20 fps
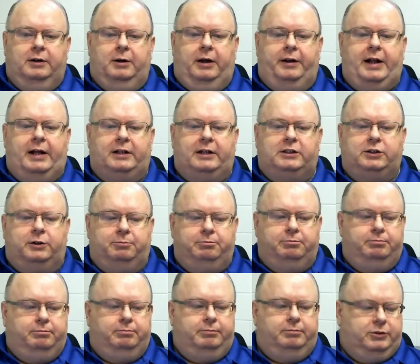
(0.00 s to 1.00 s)
And
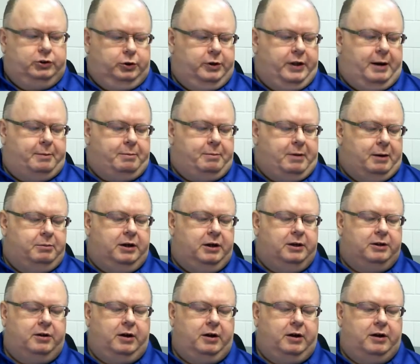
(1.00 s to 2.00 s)
that might be
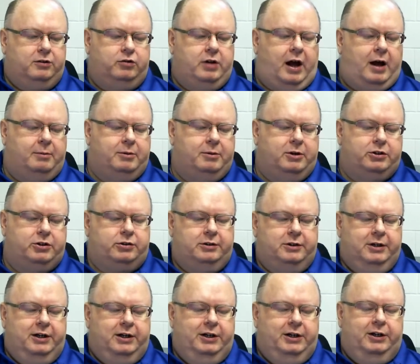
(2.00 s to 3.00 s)
a snobbish
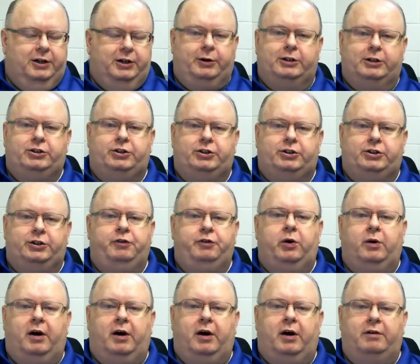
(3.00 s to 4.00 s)
Christian
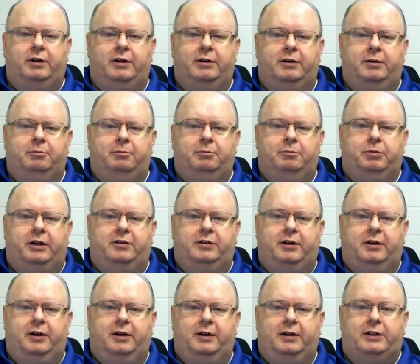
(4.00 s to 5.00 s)
view of it, but
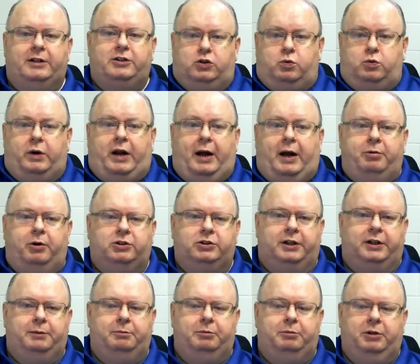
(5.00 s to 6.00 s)
that's just what I
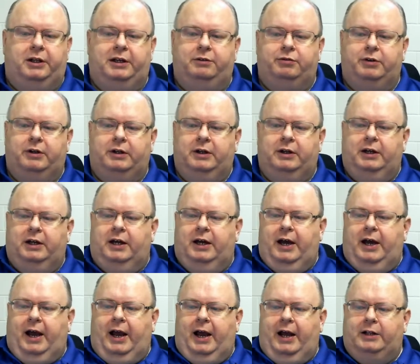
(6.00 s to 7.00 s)
personally believe.
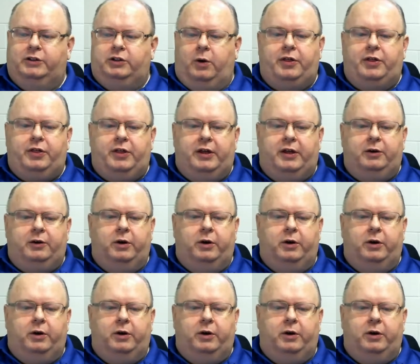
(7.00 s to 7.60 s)
And so I think